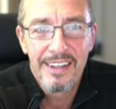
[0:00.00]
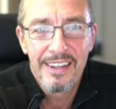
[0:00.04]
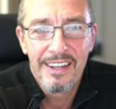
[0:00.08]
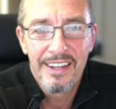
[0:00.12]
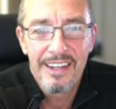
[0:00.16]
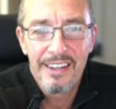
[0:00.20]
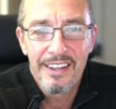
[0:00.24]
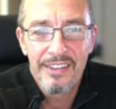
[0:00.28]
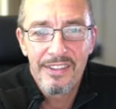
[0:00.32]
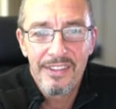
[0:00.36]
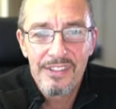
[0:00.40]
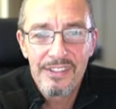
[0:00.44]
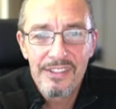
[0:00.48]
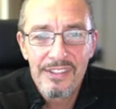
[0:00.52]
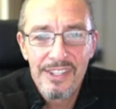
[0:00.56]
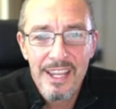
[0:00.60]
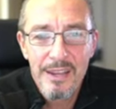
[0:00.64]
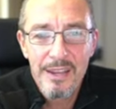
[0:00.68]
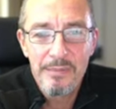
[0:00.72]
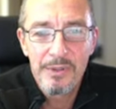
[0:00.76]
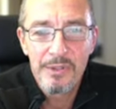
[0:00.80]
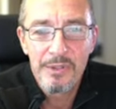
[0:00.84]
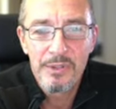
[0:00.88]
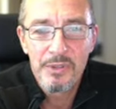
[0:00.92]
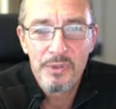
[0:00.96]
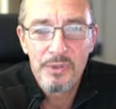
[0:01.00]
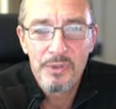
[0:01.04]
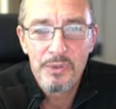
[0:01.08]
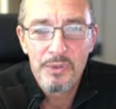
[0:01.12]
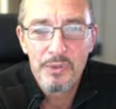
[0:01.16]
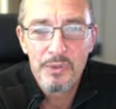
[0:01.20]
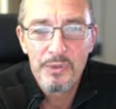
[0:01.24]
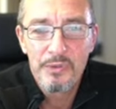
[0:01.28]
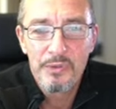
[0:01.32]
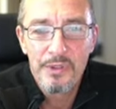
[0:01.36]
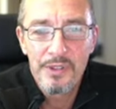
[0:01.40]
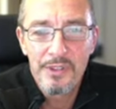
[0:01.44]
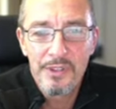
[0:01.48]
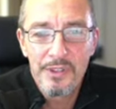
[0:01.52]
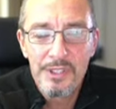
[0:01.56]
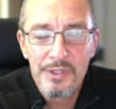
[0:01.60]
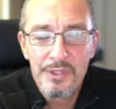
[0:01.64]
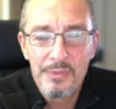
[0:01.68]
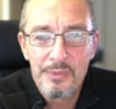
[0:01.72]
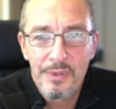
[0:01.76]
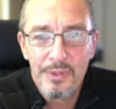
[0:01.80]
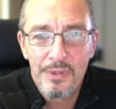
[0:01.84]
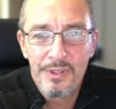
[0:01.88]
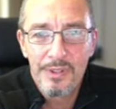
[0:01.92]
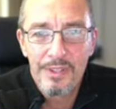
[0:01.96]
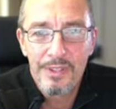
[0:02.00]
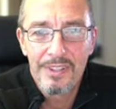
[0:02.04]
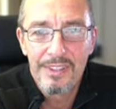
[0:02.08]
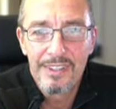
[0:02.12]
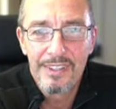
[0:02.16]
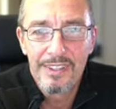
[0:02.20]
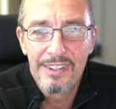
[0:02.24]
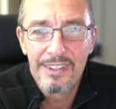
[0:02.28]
And the same is true for this one.